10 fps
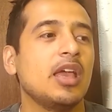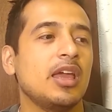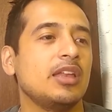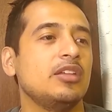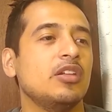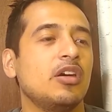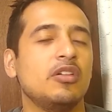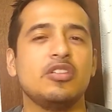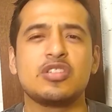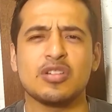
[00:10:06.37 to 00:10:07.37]
and you
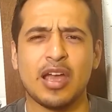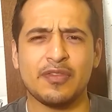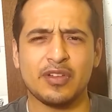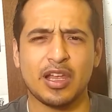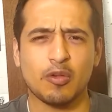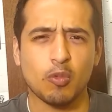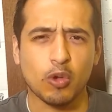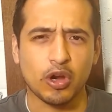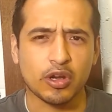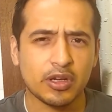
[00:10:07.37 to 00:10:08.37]
know, you still have to like
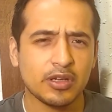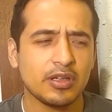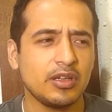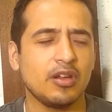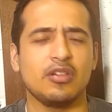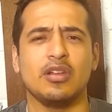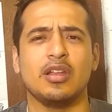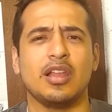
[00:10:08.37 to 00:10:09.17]
work, you know,